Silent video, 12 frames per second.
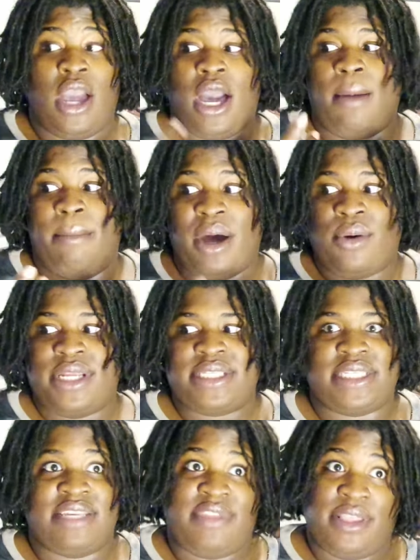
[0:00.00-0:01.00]
A bonus
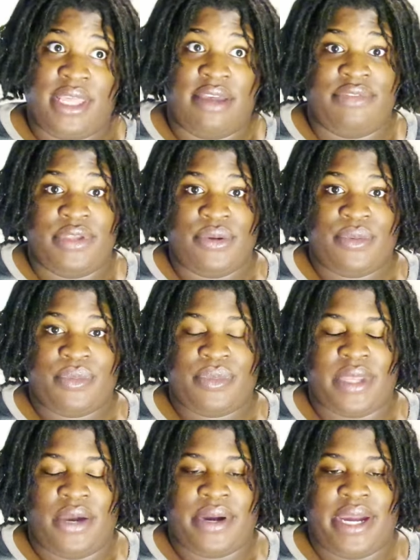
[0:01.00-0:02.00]
is if they love you,
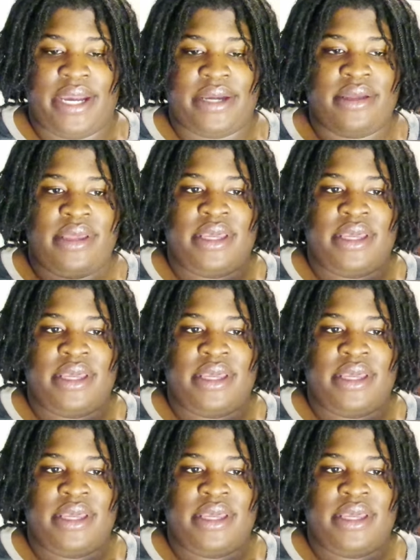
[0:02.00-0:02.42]
okay?